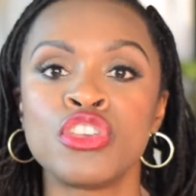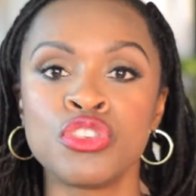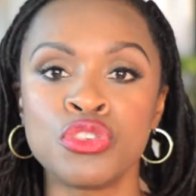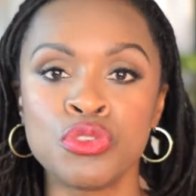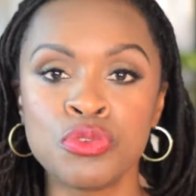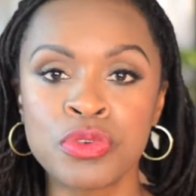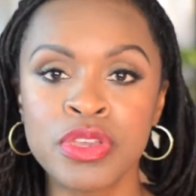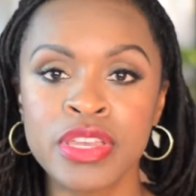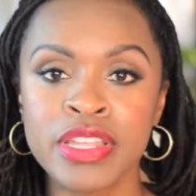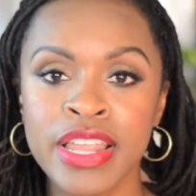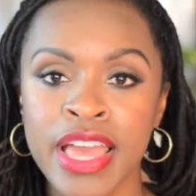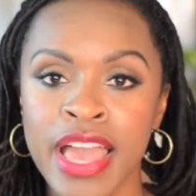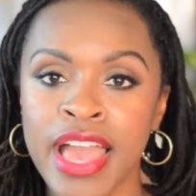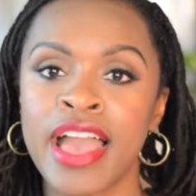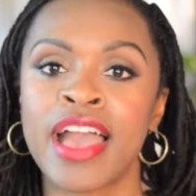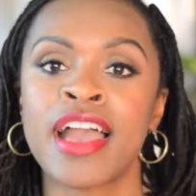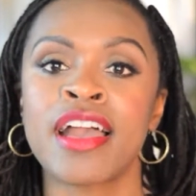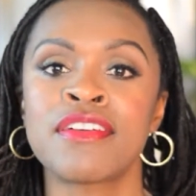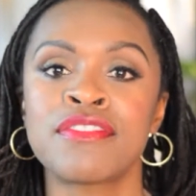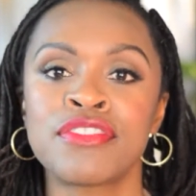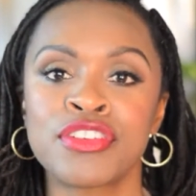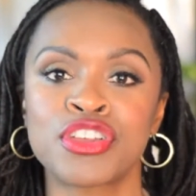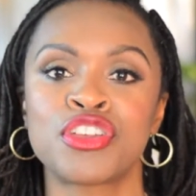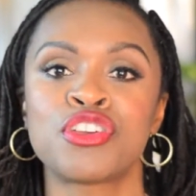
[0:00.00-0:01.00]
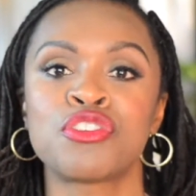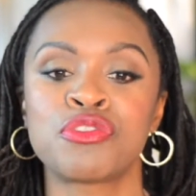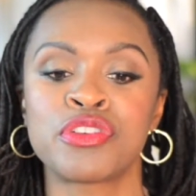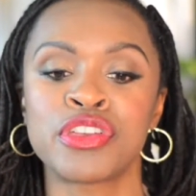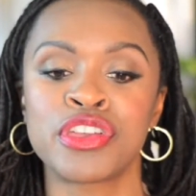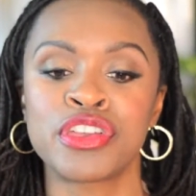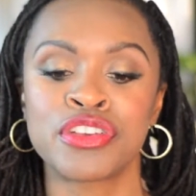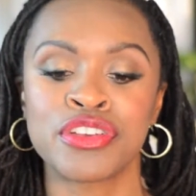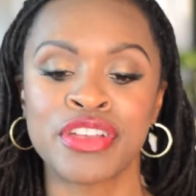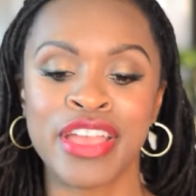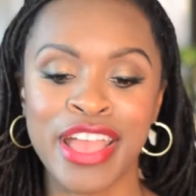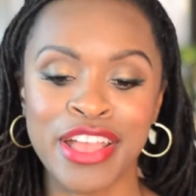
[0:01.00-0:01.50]
You can have a
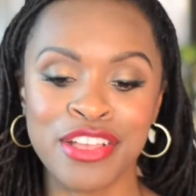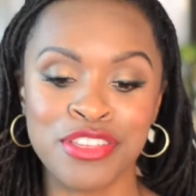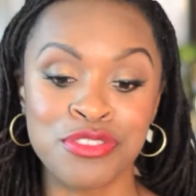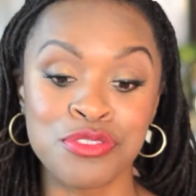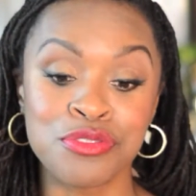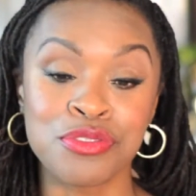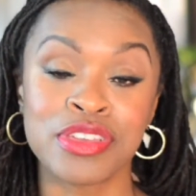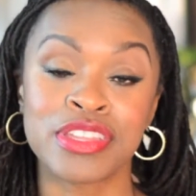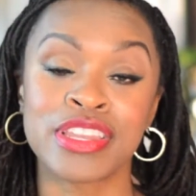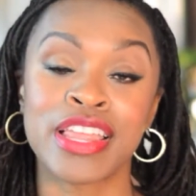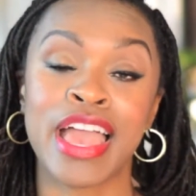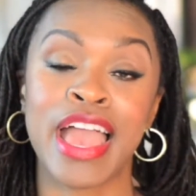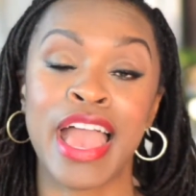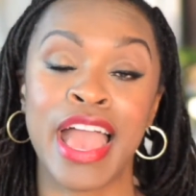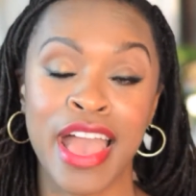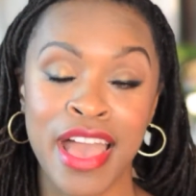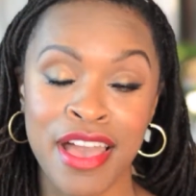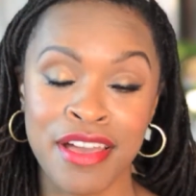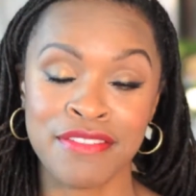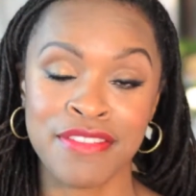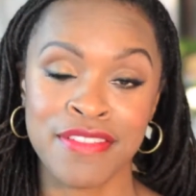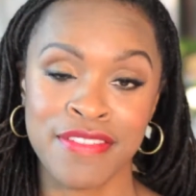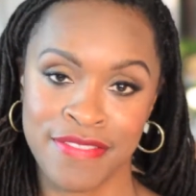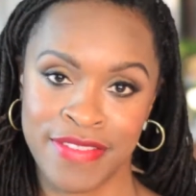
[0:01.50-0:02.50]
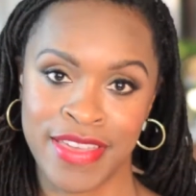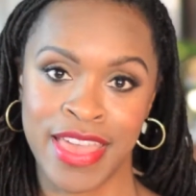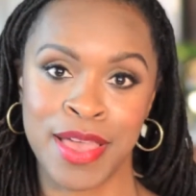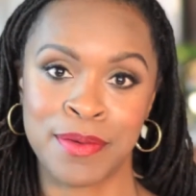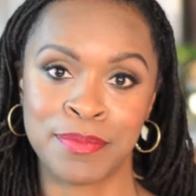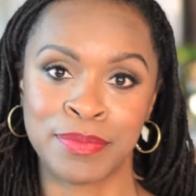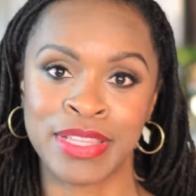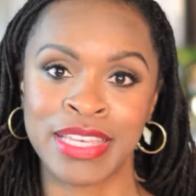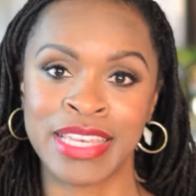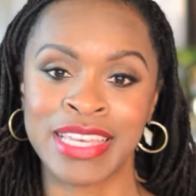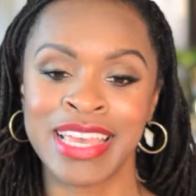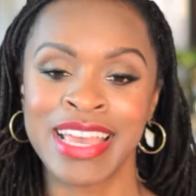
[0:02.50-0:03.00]
career and you can have a
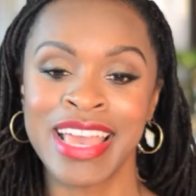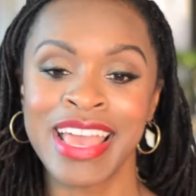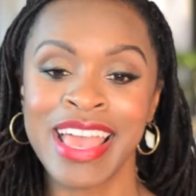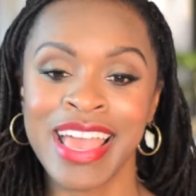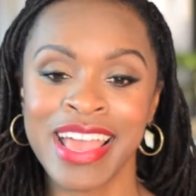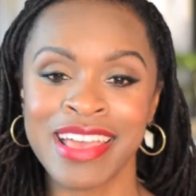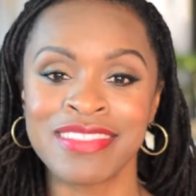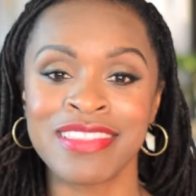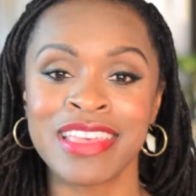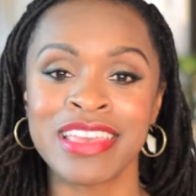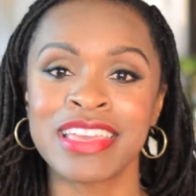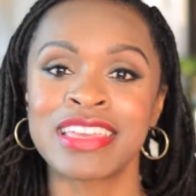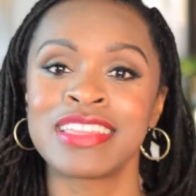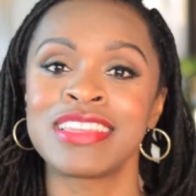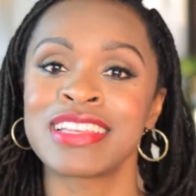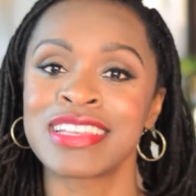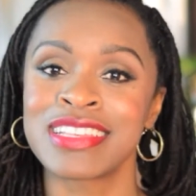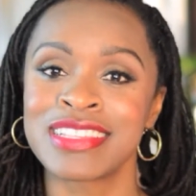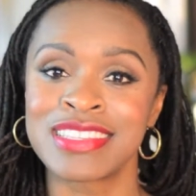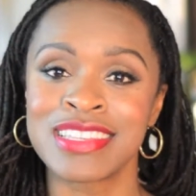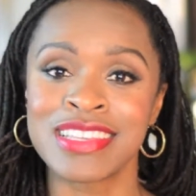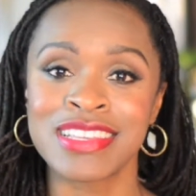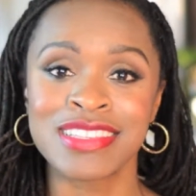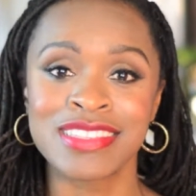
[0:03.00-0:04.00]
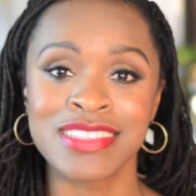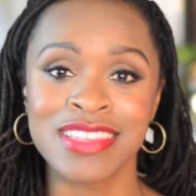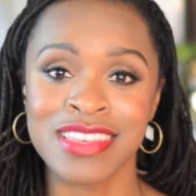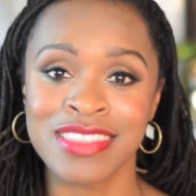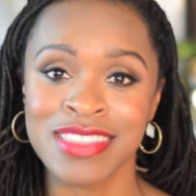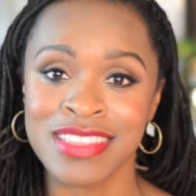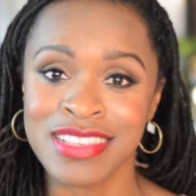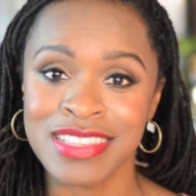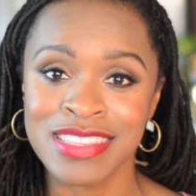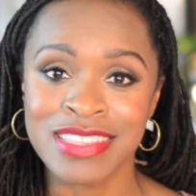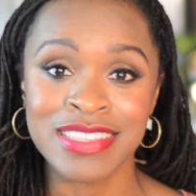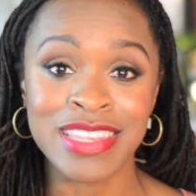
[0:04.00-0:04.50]
family, and they can exist
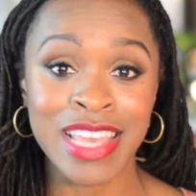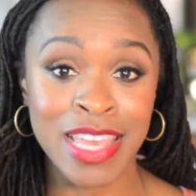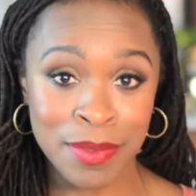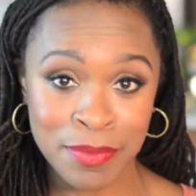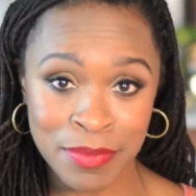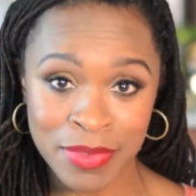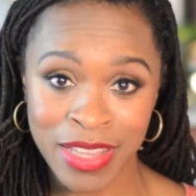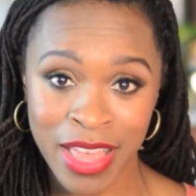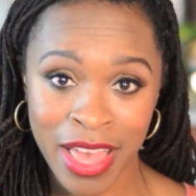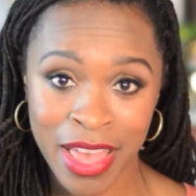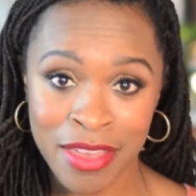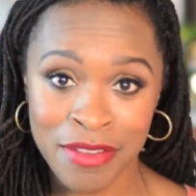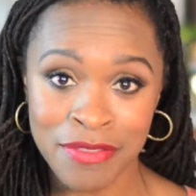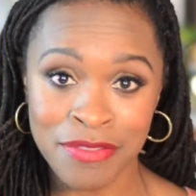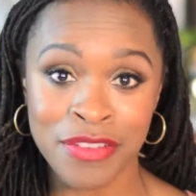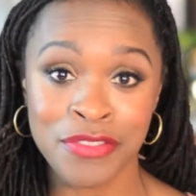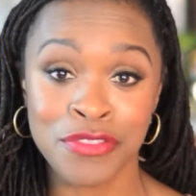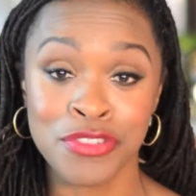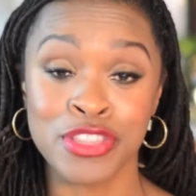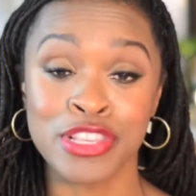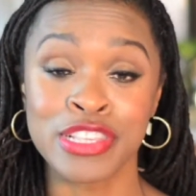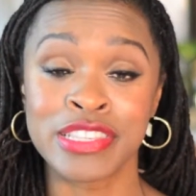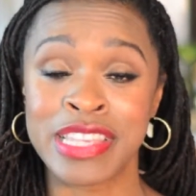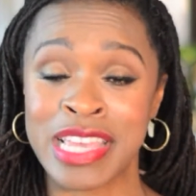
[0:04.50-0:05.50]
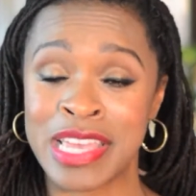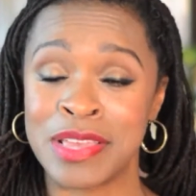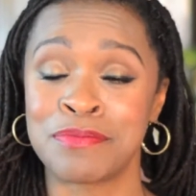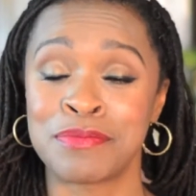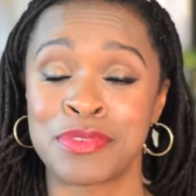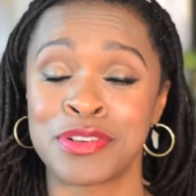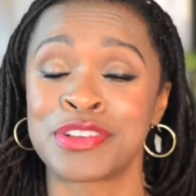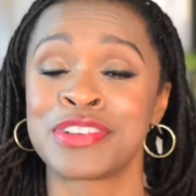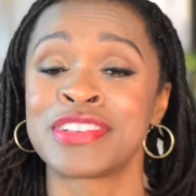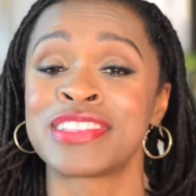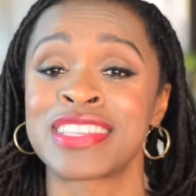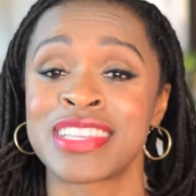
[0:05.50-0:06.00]
in the same life for the same
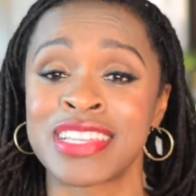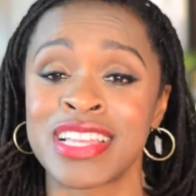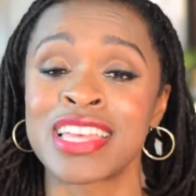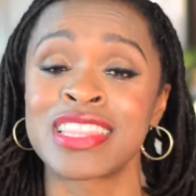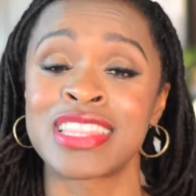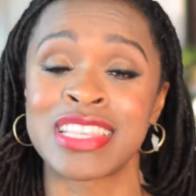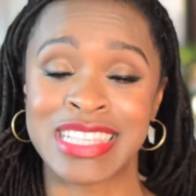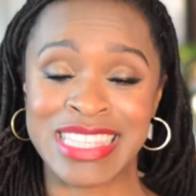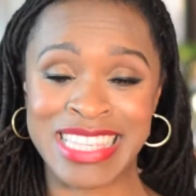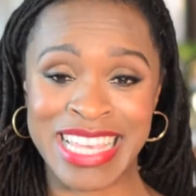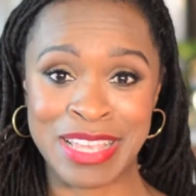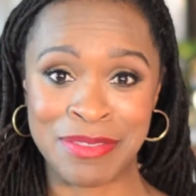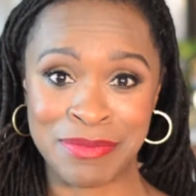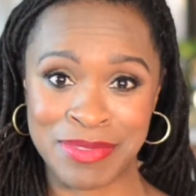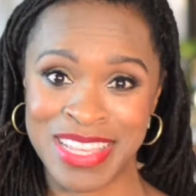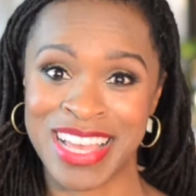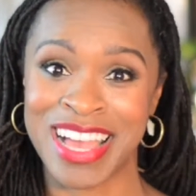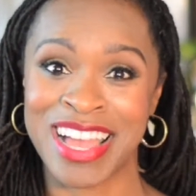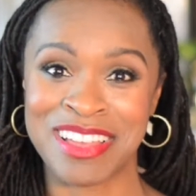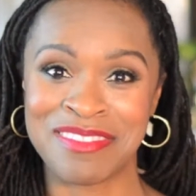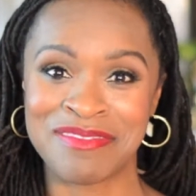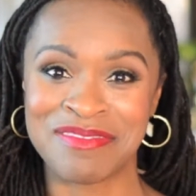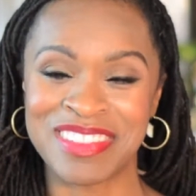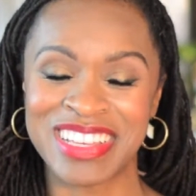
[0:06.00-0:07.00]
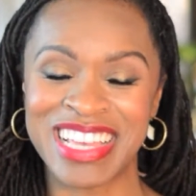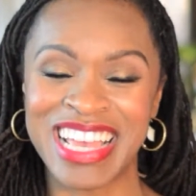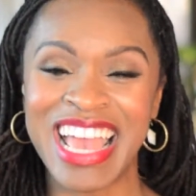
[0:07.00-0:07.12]
person at the same time.